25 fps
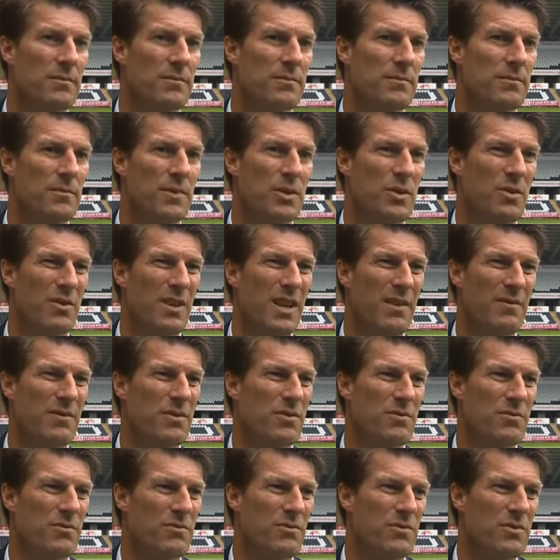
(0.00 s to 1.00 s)
you don't have
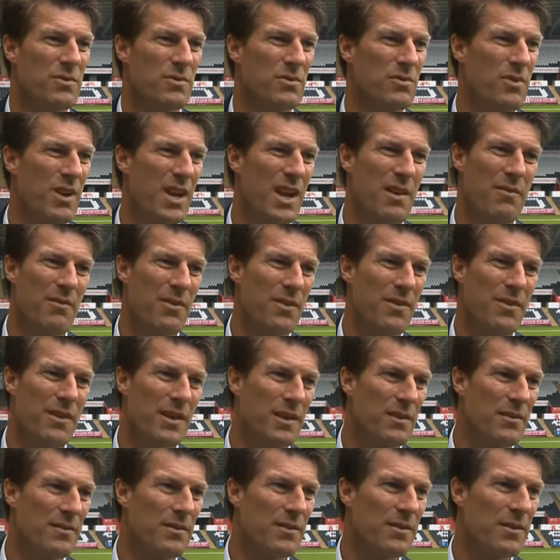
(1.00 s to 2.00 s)
to do
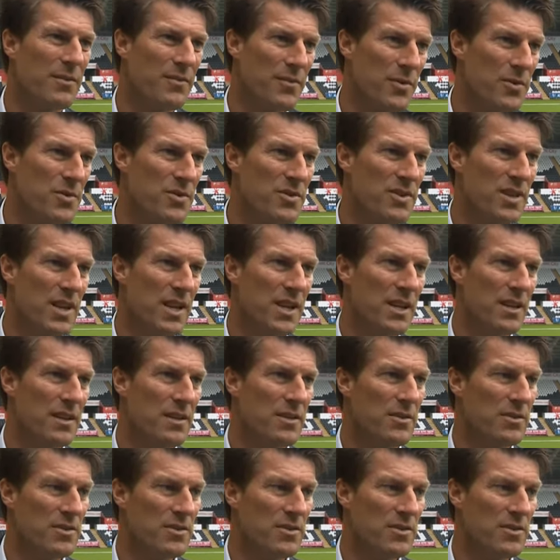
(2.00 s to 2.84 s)
everything the first day.